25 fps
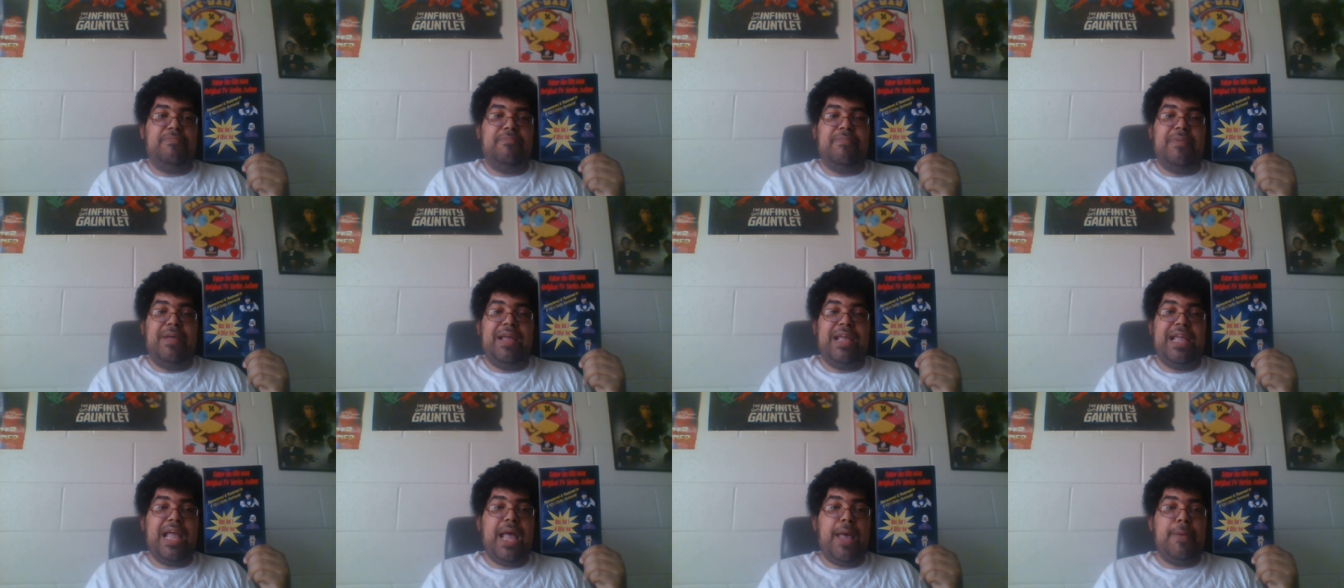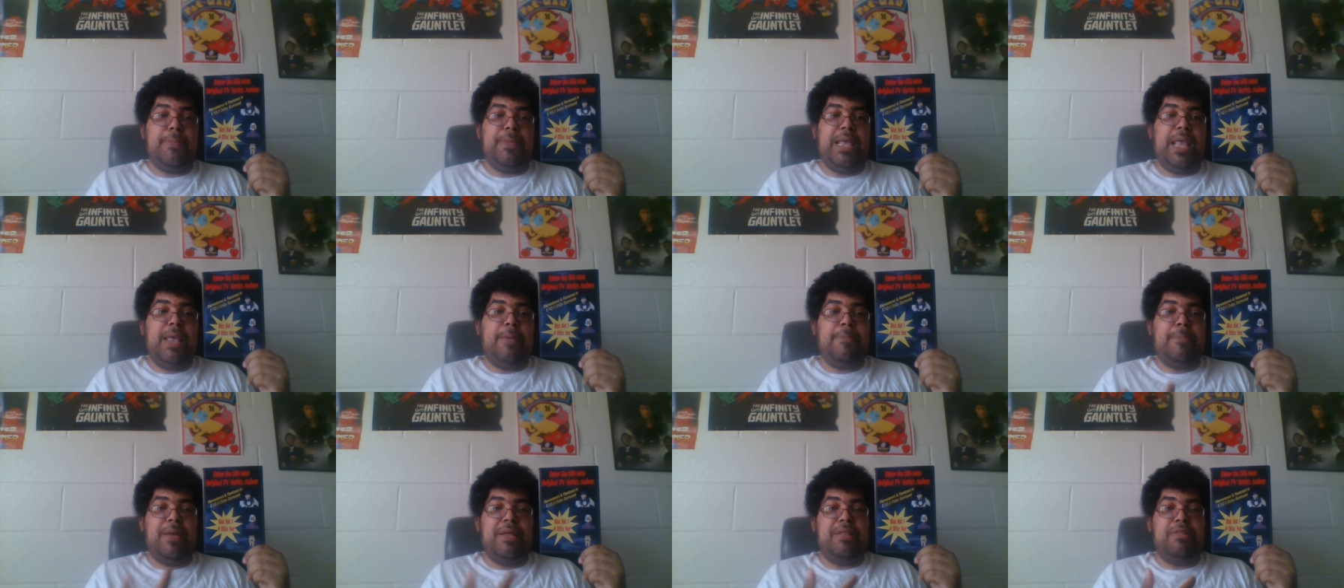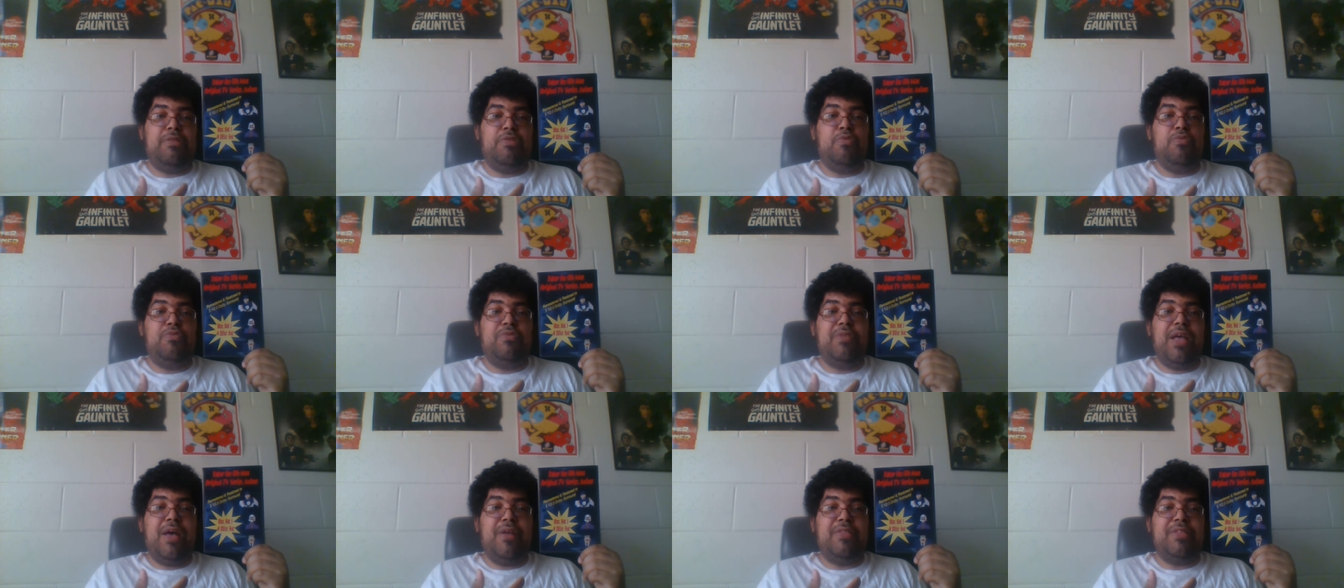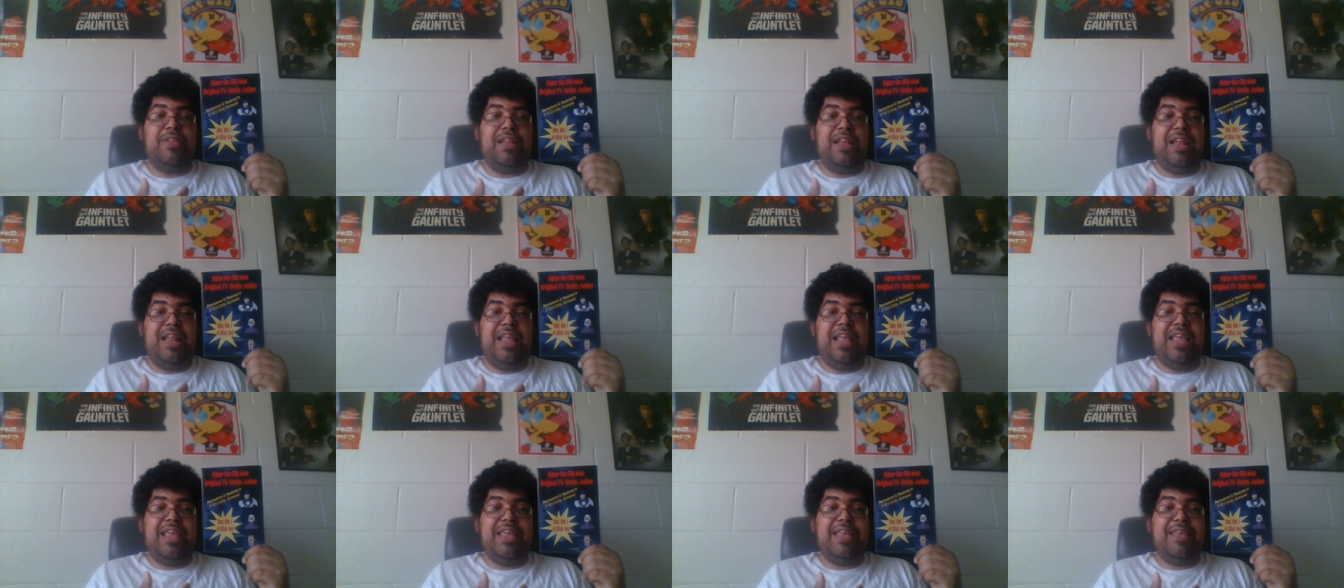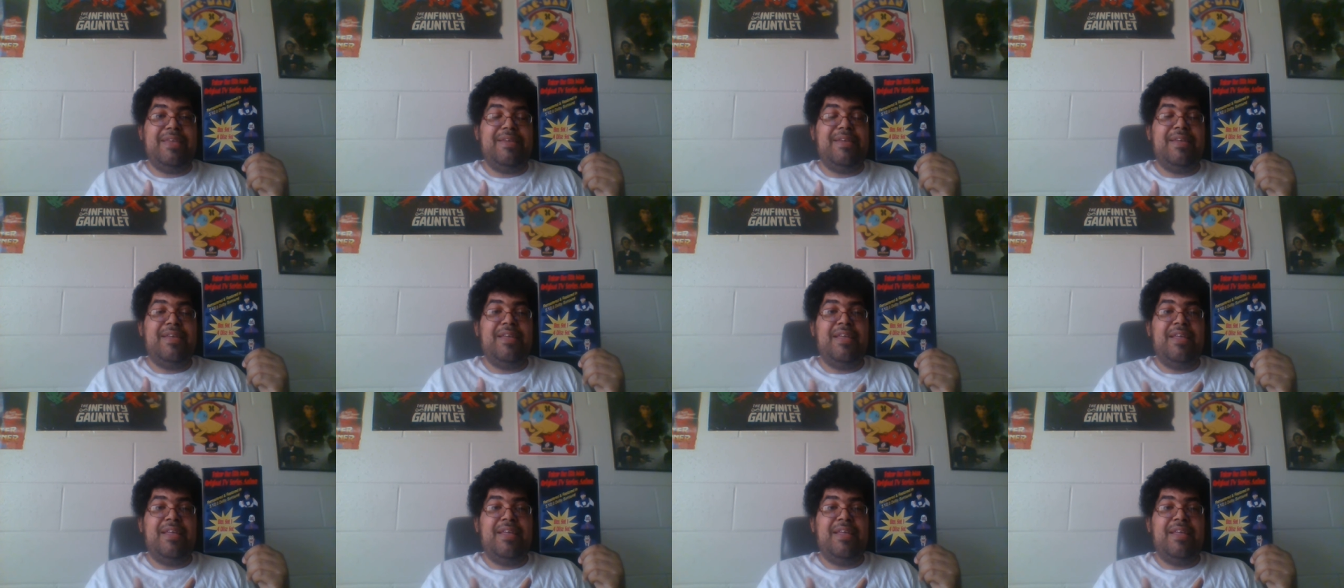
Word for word: My copy came out two thousand and eight